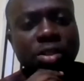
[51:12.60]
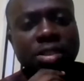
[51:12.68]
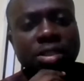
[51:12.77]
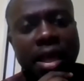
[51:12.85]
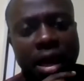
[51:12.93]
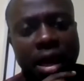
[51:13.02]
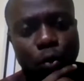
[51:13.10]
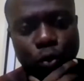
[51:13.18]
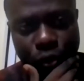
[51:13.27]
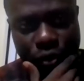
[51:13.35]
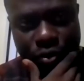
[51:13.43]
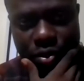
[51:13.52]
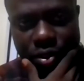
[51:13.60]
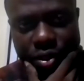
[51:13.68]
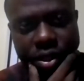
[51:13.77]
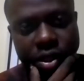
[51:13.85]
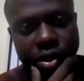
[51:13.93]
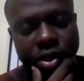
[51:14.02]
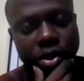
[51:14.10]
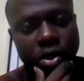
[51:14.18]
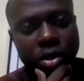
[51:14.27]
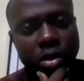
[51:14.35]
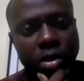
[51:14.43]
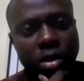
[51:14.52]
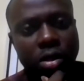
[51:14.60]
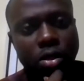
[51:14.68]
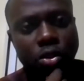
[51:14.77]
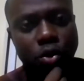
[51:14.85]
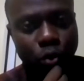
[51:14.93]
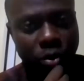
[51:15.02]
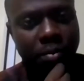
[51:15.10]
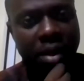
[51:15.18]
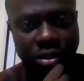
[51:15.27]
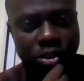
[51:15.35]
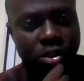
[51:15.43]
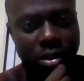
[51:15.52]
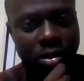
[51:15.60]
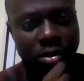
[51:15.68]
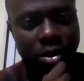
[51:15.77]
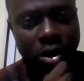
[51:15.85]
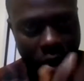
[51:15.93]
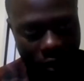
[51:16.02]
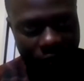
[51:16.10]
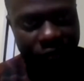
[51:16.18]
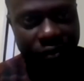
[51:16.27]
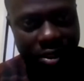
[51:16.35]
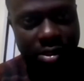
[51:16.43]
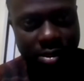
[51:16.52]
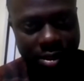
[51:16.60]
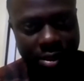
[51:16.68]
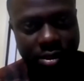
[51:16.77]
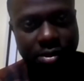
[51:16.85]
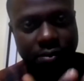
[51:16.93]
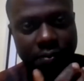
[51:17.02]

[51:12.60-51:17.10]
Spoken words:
Tiger Woods, you would mention golf, isn't it?